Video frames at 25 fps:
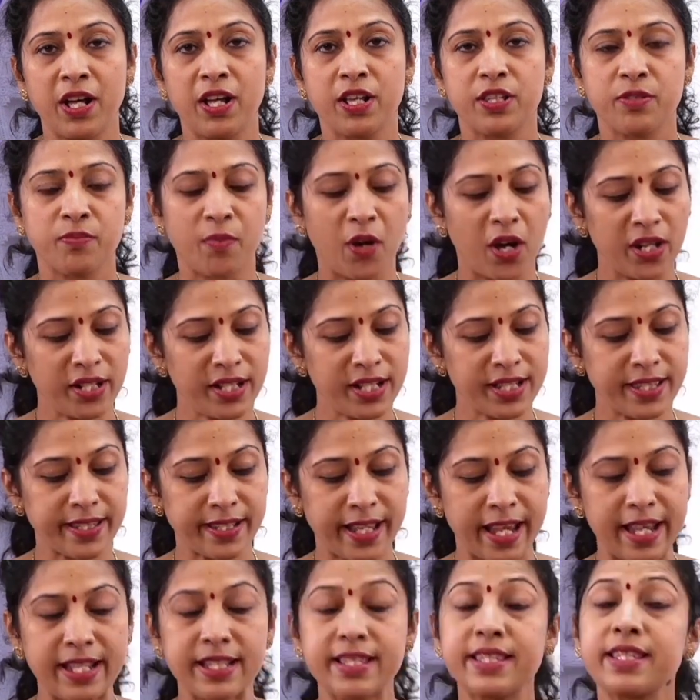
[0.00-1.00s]
smaller
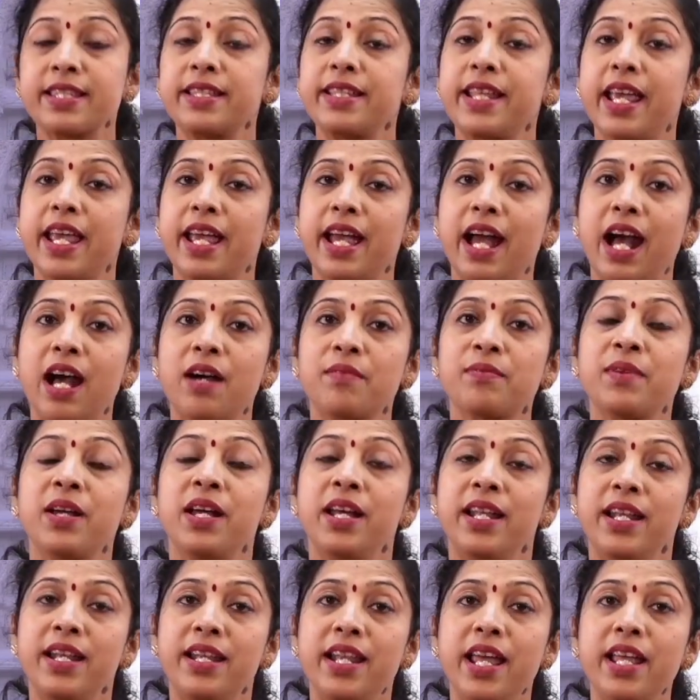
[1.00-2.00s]
scales, they have
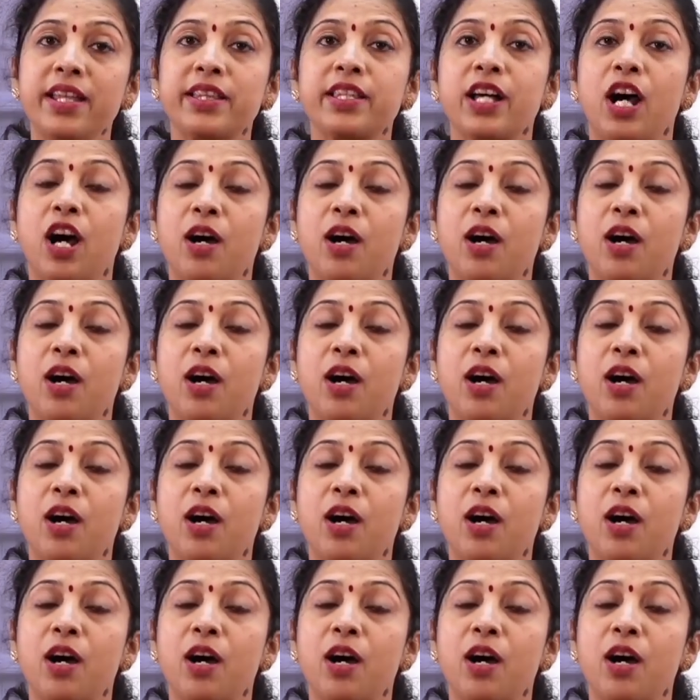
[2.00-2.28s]
length